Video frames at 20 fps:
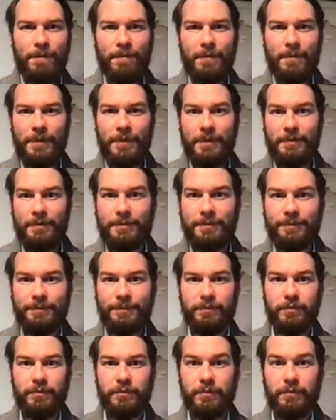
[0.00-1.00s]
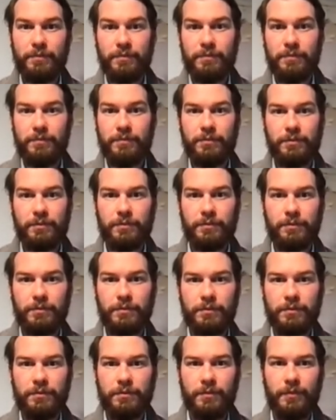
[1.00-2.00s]

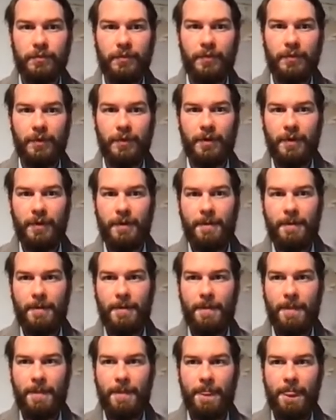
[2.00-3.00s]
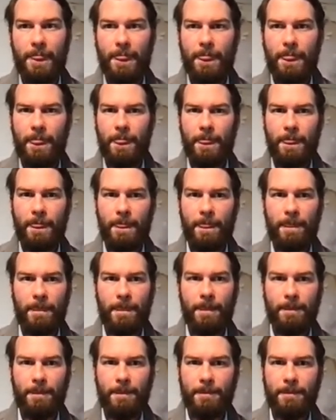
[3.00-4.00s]

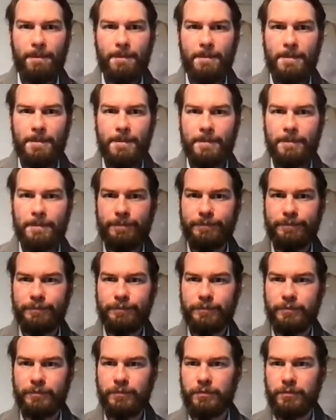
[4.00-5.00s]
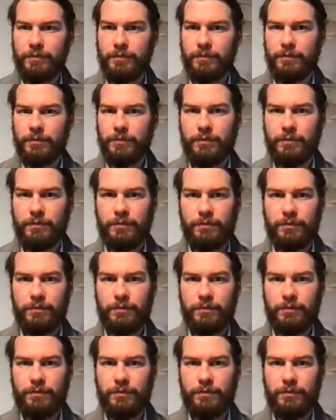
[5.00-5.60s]
(silent)